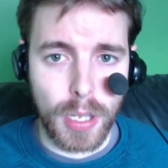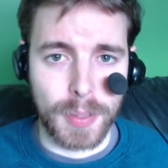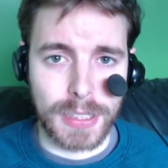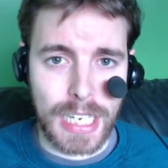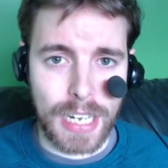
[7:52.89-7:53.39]

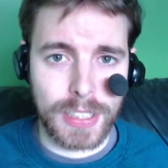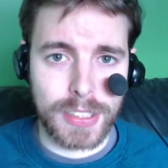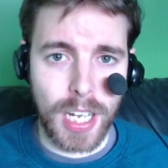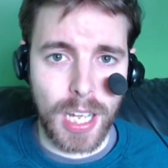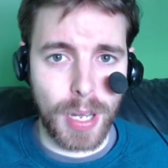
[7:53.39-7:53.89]
because every
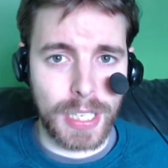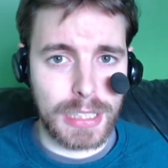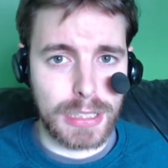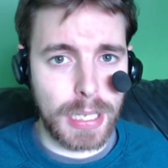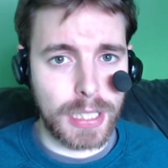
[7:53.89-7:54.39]
time I
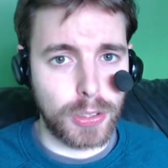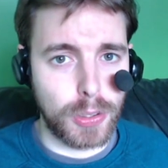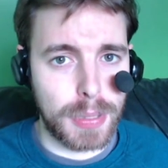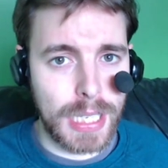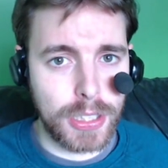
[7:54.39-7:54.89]
need to make a
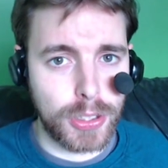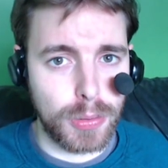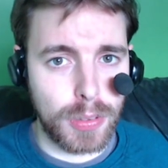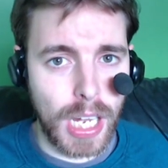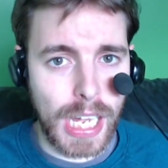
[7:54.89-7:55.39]
new
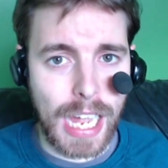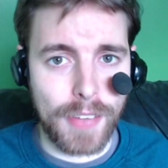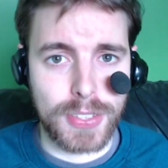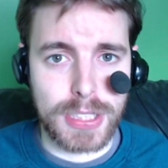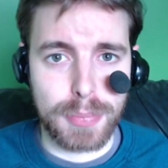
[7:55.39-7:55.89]
playthrough, I
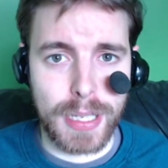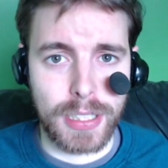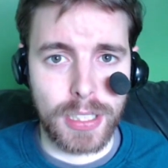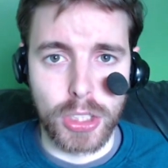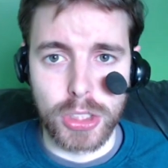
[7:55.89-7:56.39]
have to
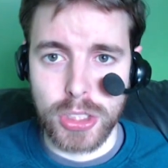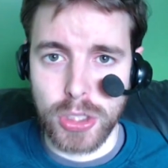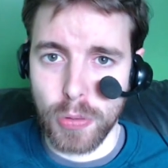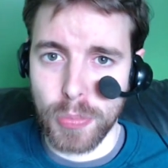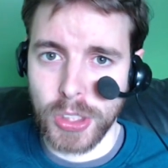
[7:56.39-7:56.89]
spend
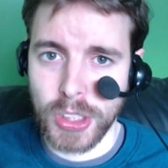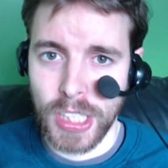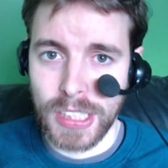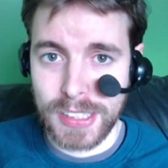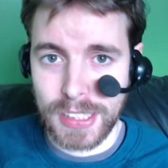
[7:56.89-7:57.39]
so much
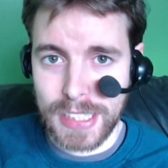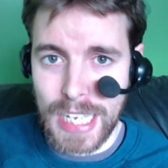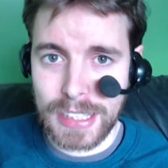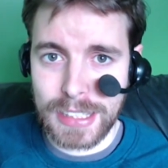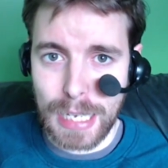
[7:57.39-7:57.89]
to
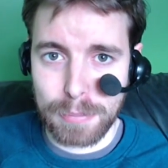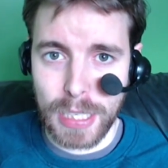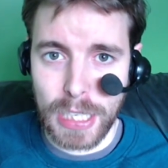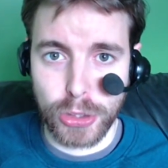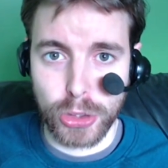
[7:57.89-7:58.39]
get that
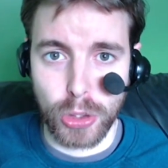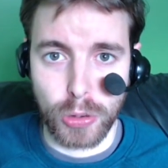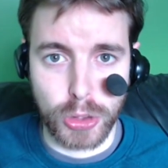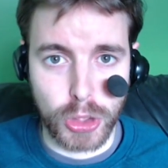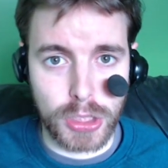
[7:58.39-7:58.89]

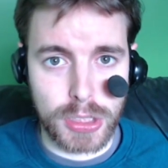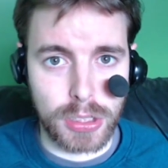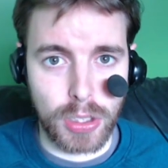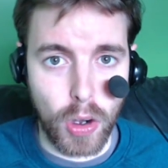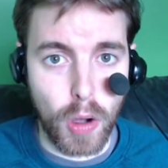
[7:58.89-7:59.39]
playthrough
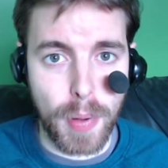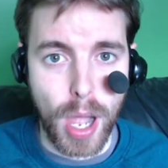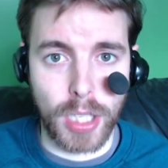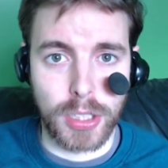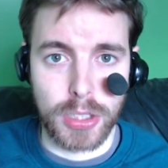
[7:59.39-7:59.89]
just up
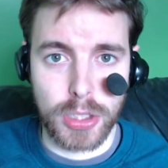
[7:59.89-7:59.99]
onto